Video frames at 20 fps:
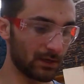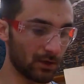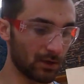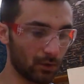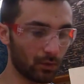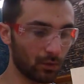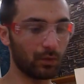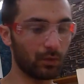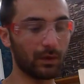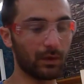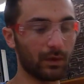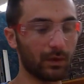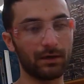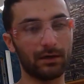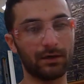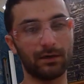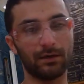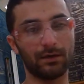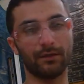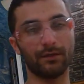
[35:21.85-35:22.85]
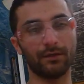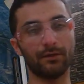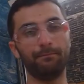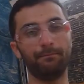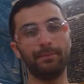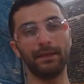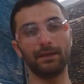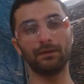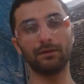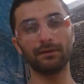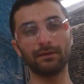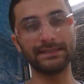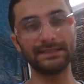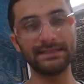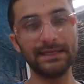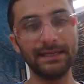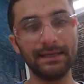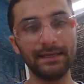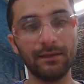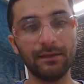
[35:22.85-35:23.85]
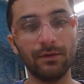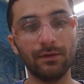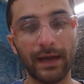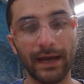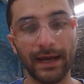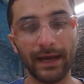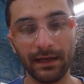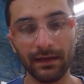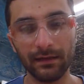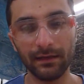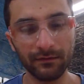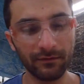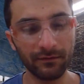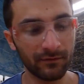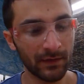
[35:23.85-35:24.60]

where the bigger the teeth you have,